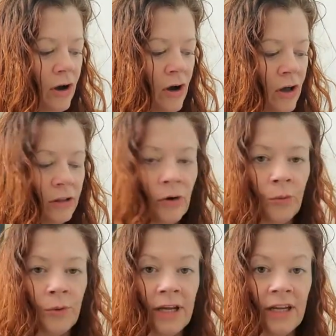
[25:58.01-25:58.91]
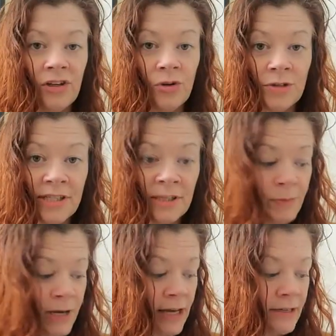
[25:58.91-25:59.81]
alone in your
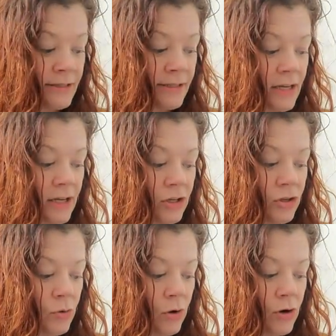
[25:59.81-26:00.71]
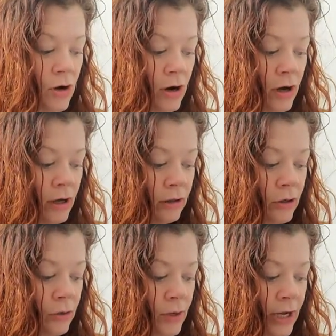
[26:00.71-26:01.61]
space, you are not alone